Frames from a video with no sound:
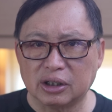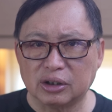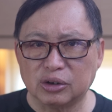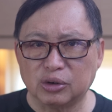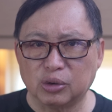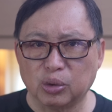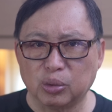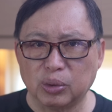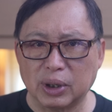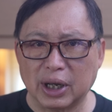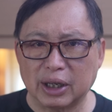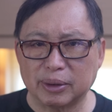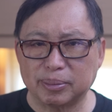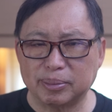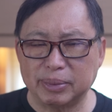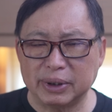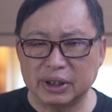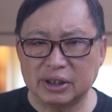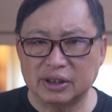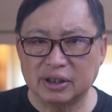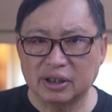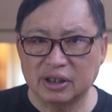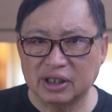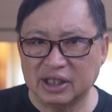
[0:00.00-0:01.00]
Do not be
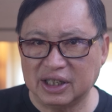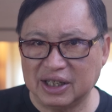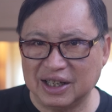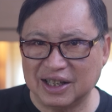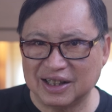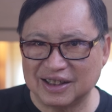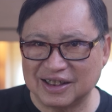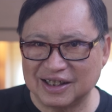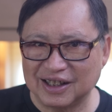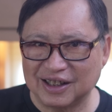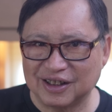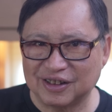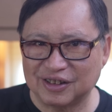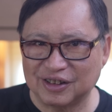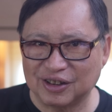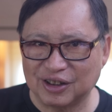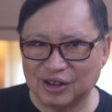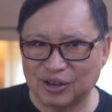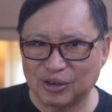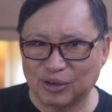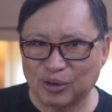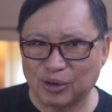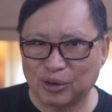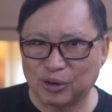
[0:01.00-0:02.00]
deleting things
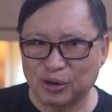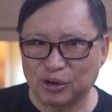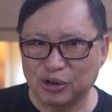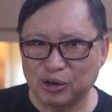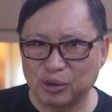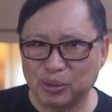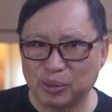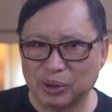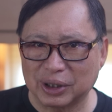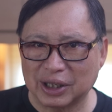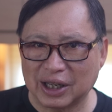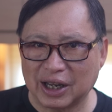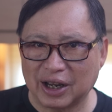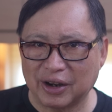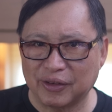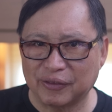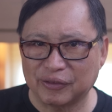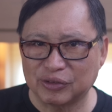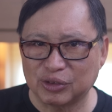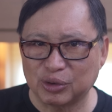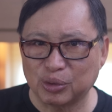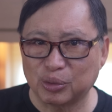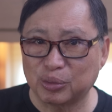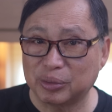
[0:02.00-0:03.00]
here or you will have
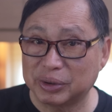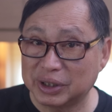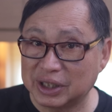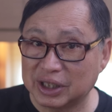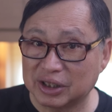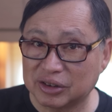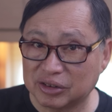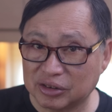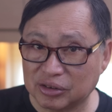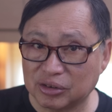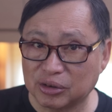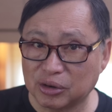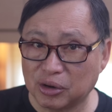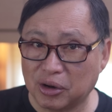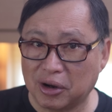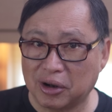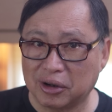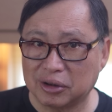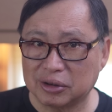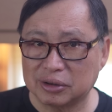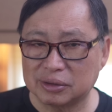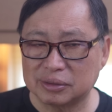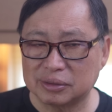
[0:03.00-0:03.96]
to reinstall.